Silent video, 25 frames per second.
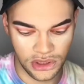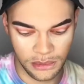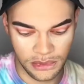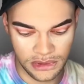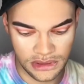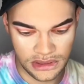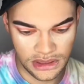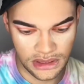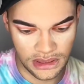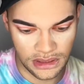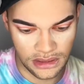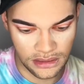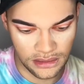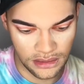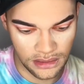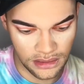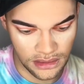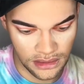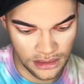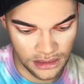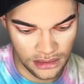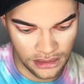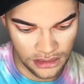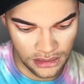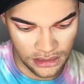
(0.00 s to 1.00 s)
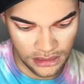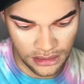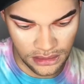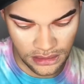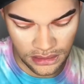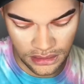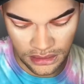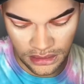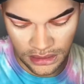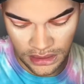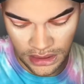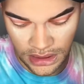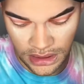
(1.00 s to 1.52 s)
gonna take the
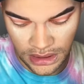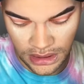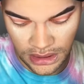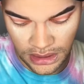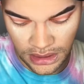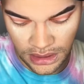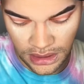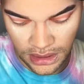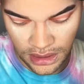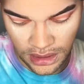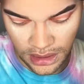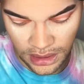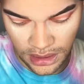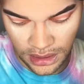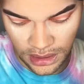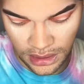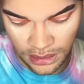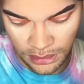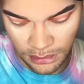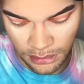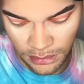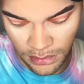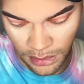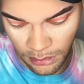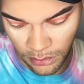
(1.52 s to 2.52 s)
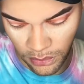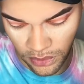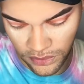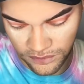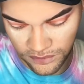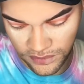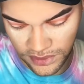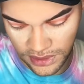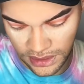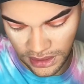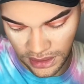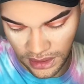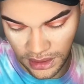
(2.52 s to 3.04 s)

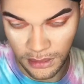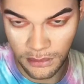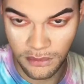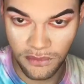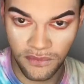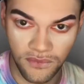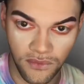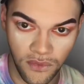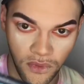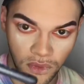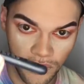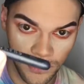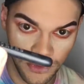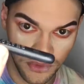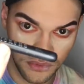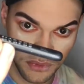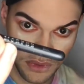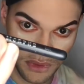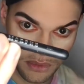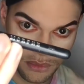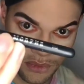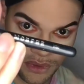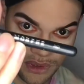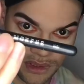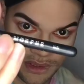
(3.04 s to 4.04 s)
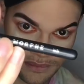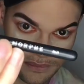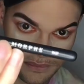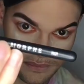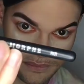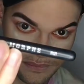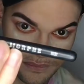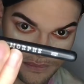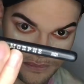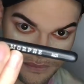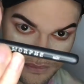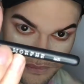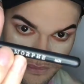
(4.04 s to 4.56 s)
Morphe M431
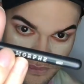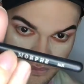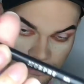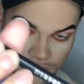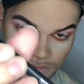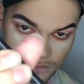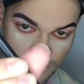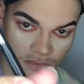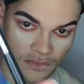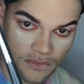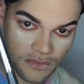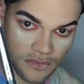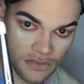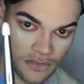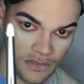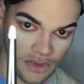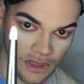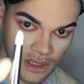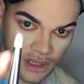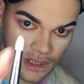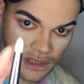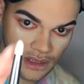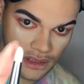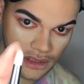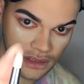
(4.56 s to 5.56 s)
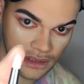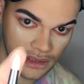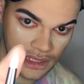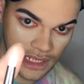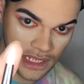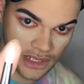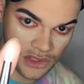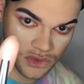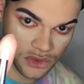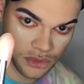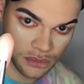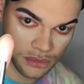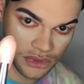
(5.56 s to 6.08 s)

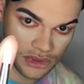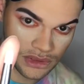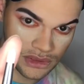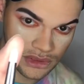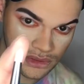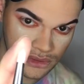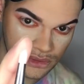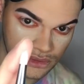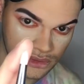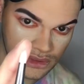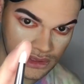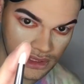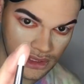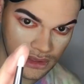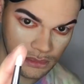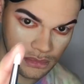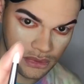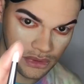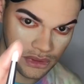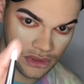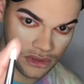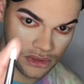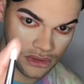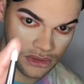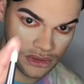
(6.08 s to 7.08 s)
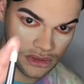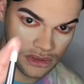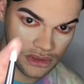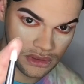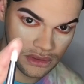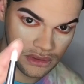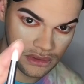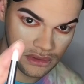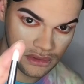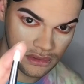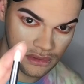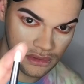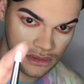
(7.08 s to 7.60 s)
natural bristle tapered.
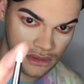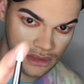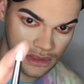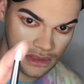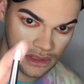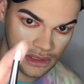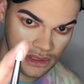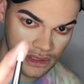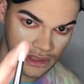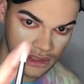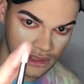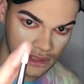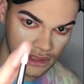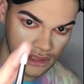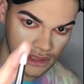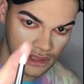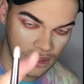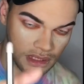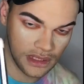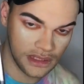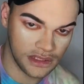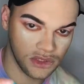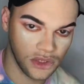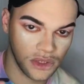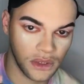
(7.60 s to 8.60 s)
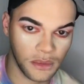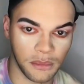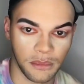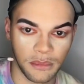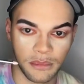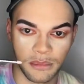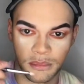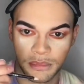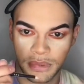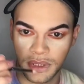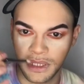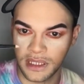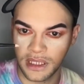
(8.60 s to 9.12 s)
It's gonna
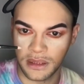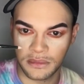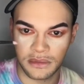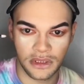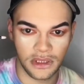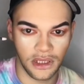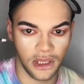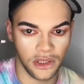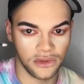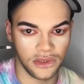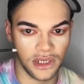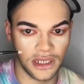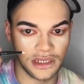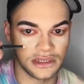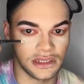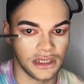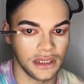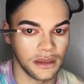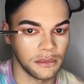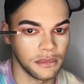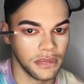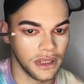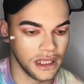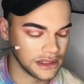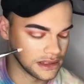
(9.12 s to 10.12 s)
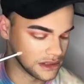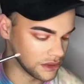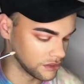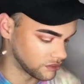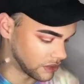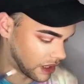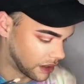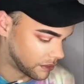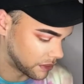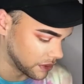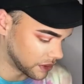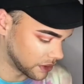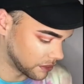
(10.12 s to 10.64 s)
pick up the color nicely and place it right
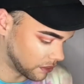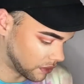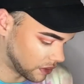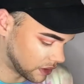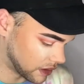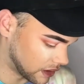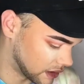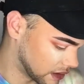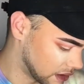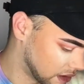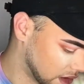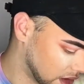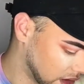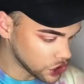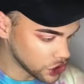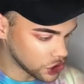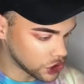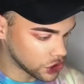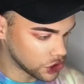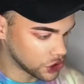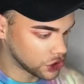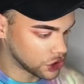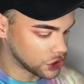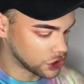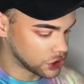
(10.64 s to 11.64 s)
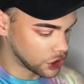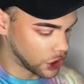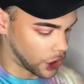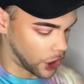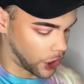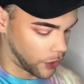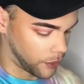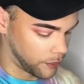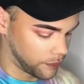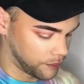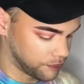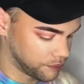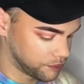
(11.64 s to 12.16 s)
where you want it. So
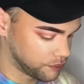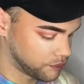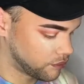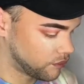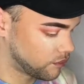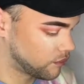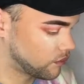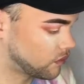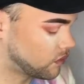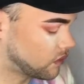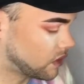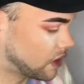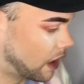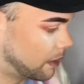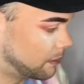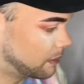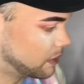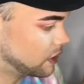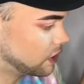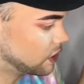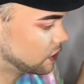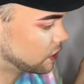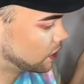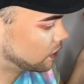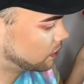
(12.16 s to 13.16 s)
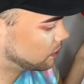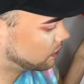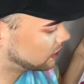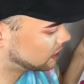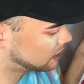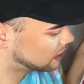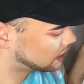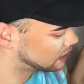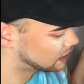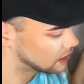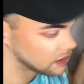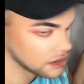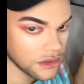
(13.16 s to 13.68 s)
I'm gonna go
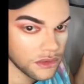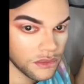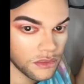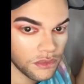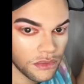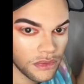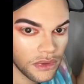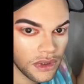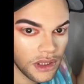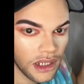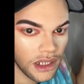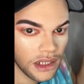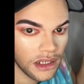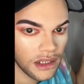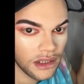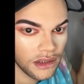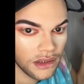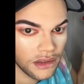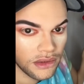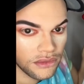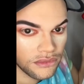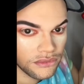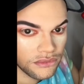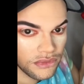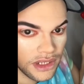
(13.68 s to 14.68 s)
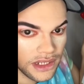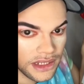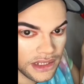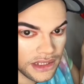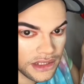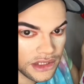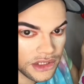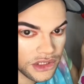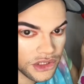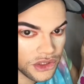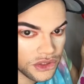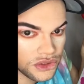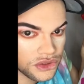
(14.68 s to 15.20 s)
in right here